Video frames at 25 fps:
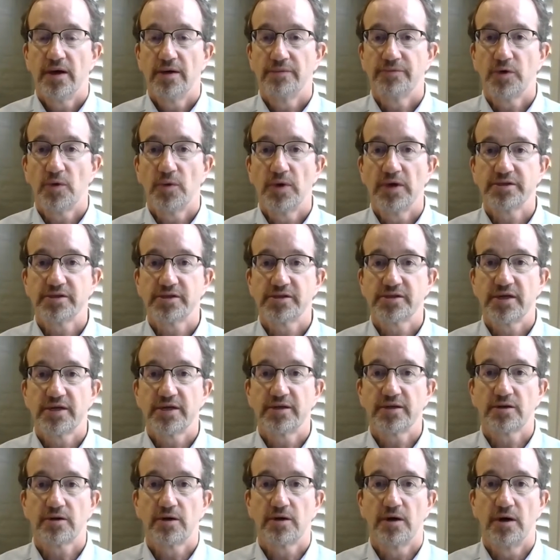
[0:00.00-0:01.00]
don't hesitate
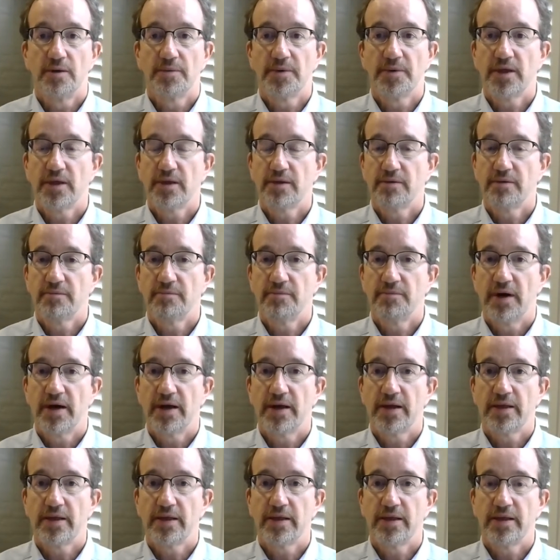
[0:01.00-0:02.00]
to call me.
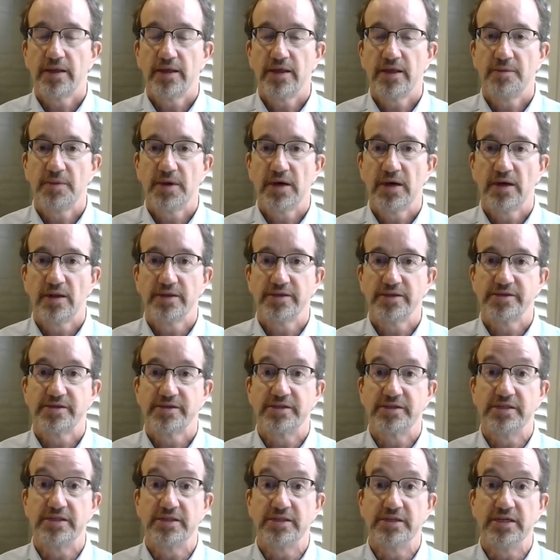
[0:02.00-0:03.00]
My email
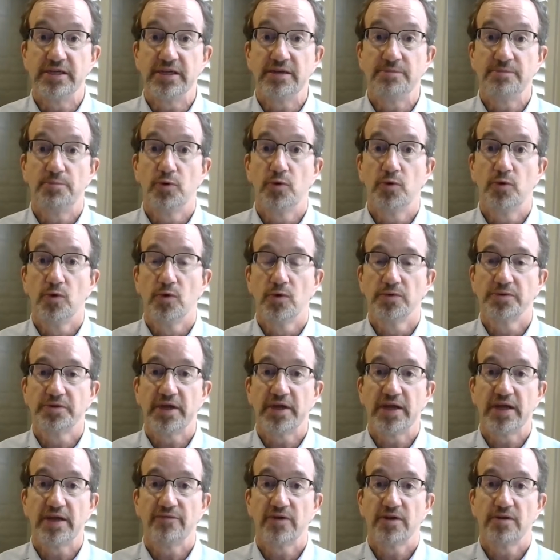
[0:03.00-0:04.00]
is dpoole,
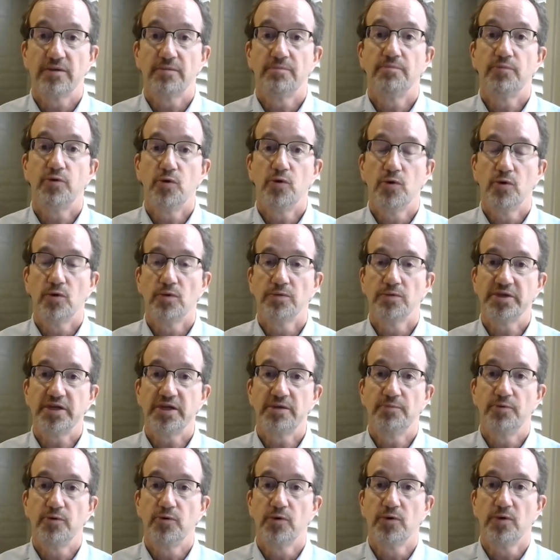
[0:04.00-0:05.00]
David Poole,
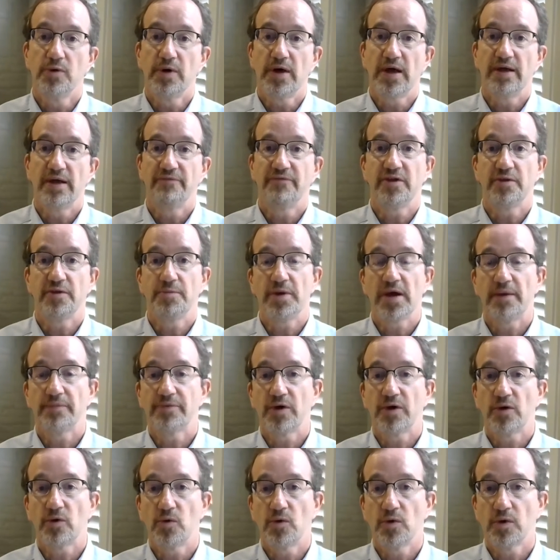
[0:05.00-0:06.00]

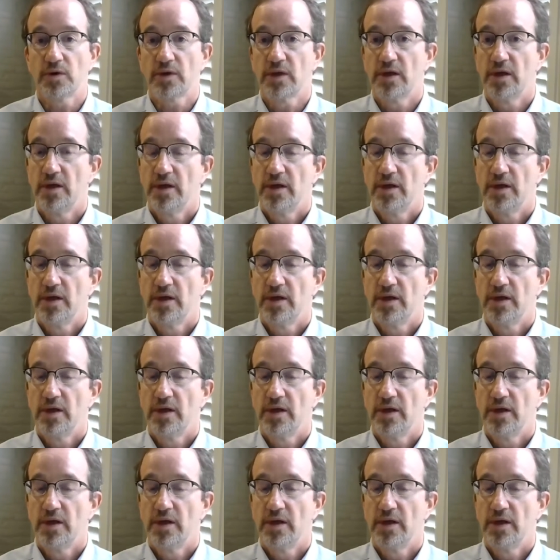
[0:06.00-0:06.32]
dpoole@vpap.org.